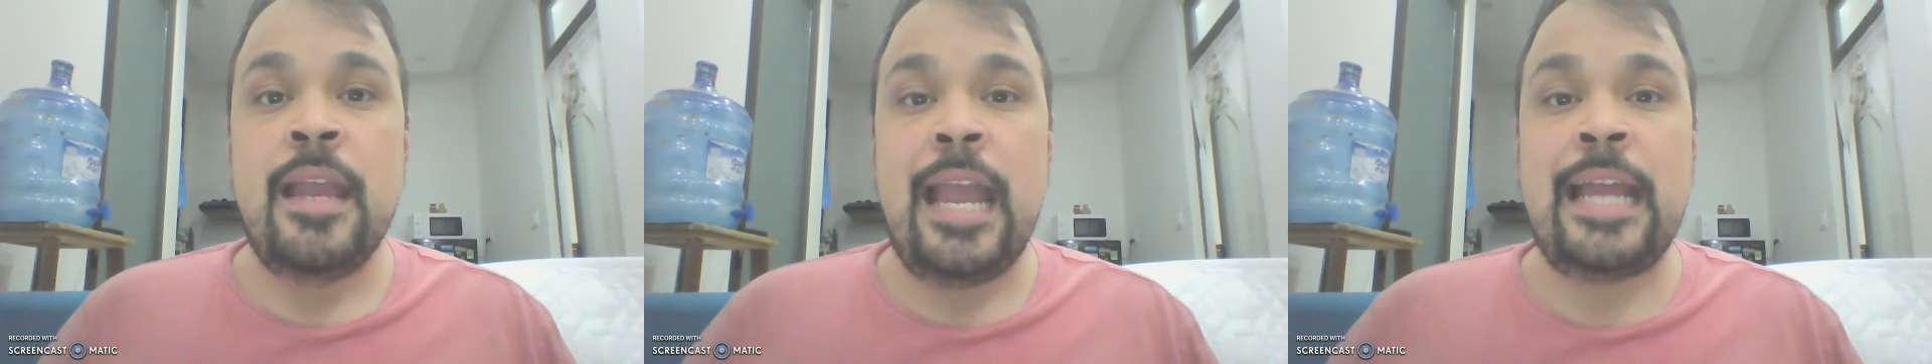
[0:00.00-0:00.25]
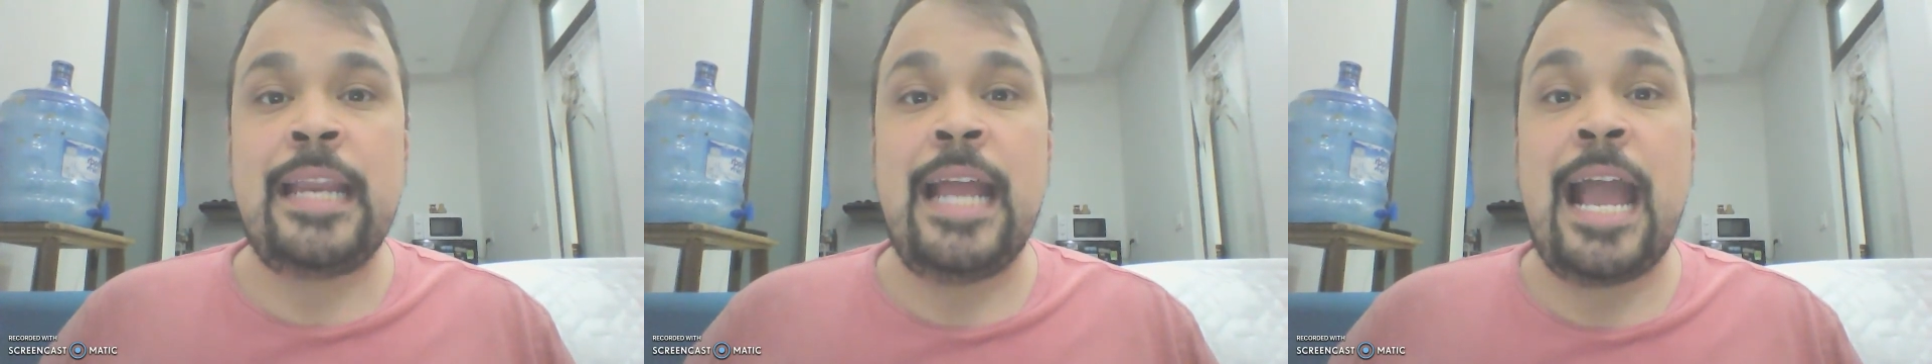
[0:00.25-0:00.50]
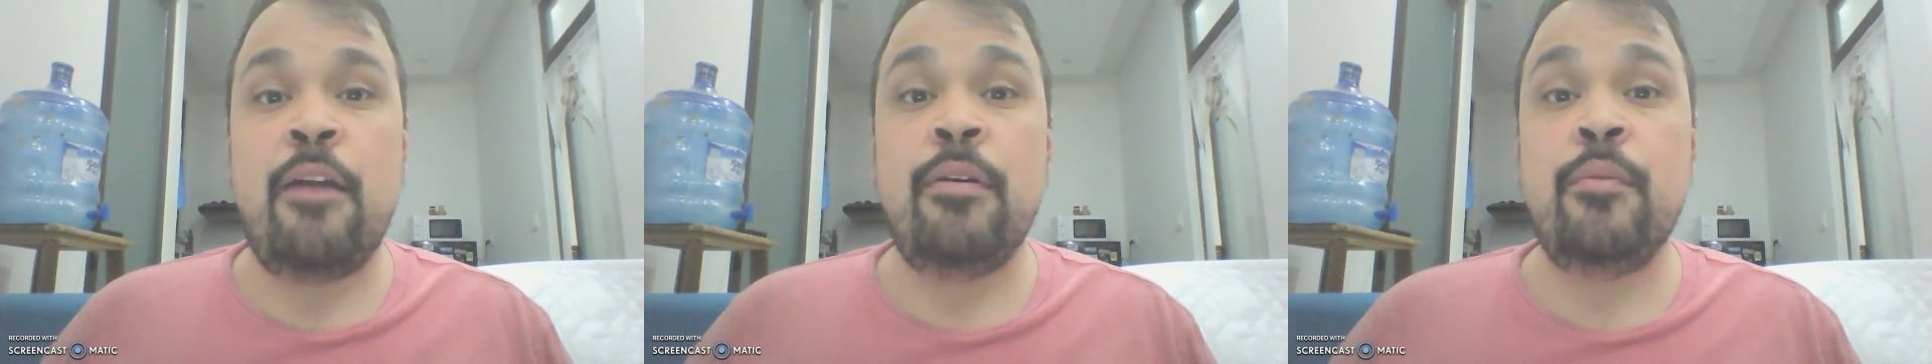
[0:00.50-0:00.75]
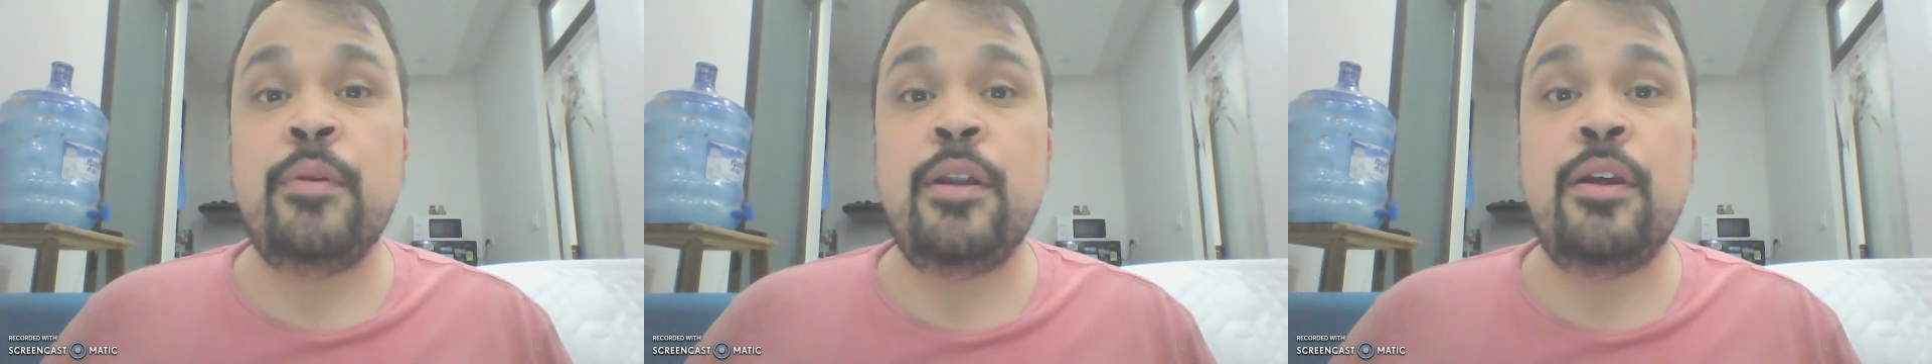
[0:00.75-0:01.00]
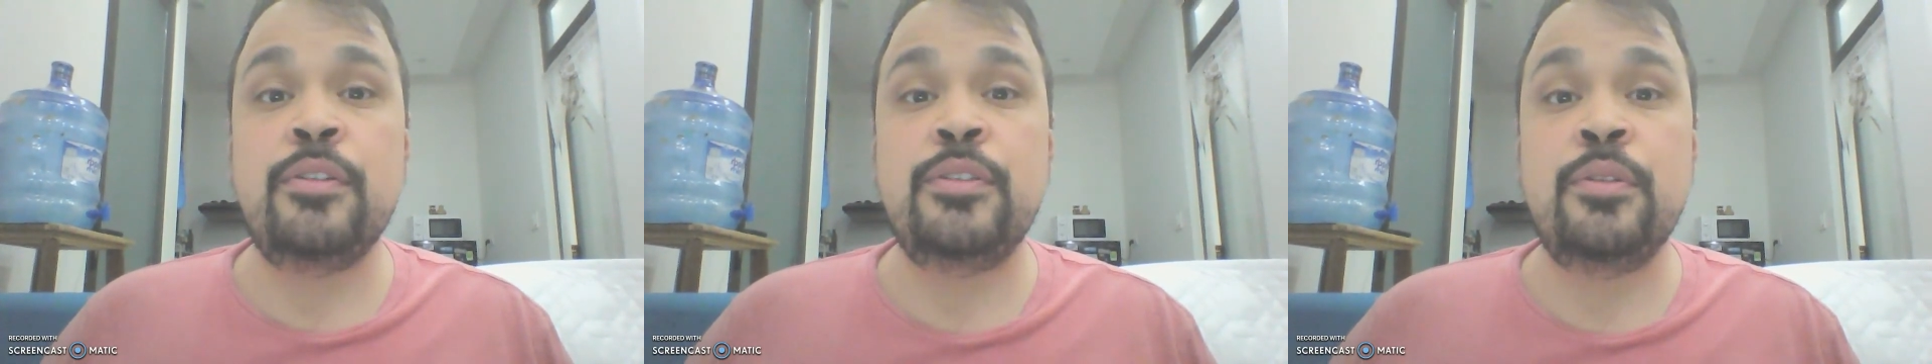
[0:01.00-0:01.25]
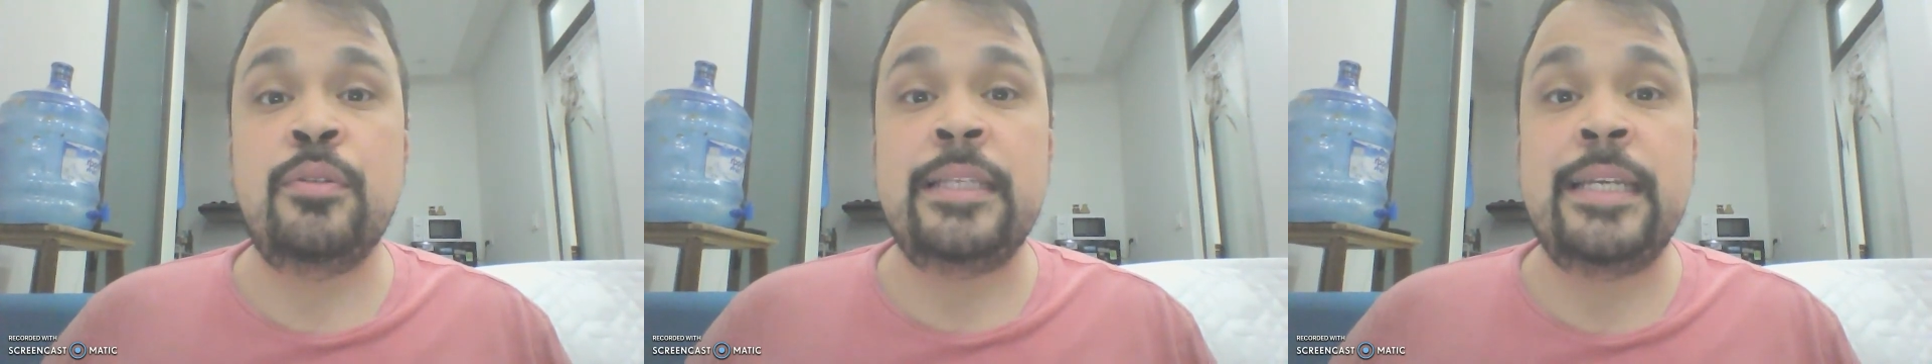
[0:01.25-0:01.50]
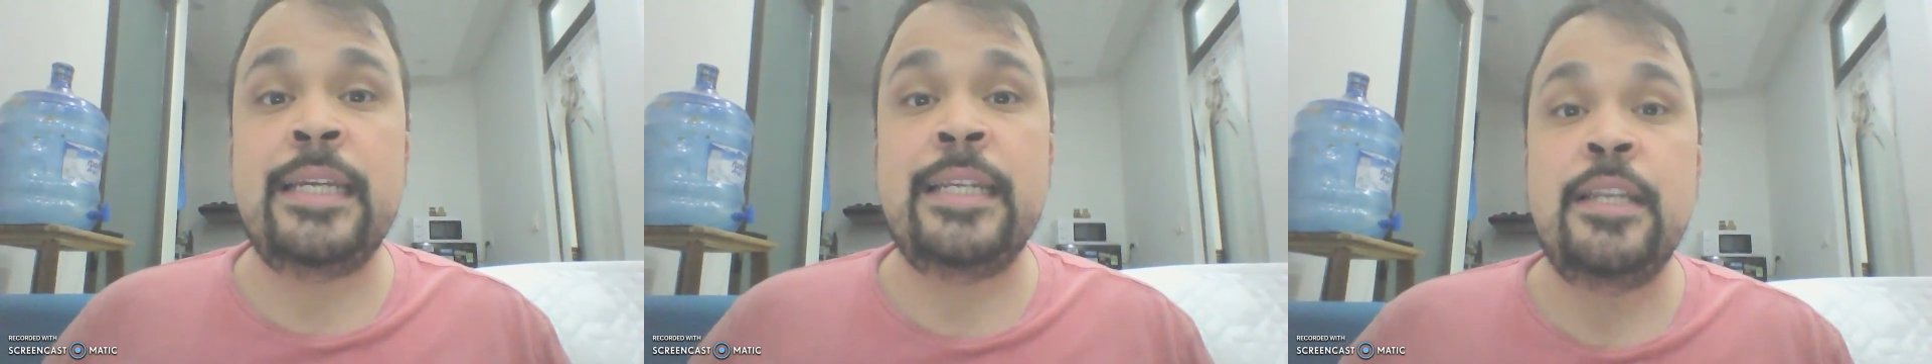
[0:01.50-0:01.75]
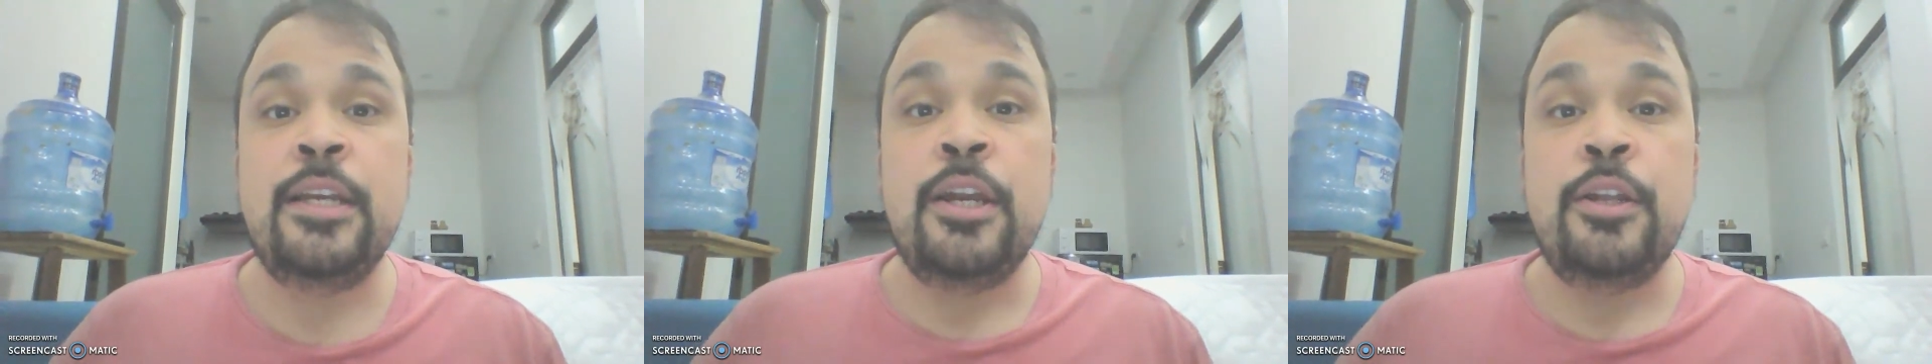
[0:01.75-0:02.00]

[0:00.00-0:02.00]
and how it would also lead